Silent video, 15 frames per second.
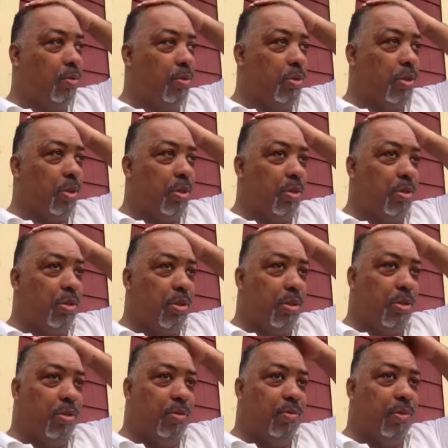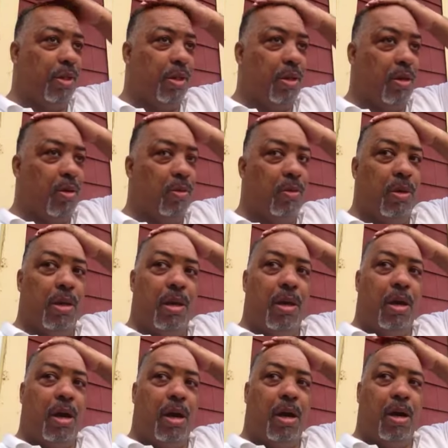the new video
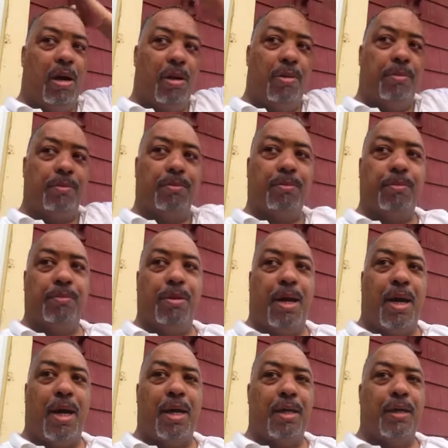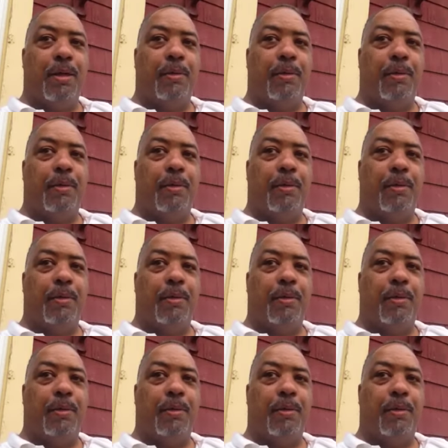by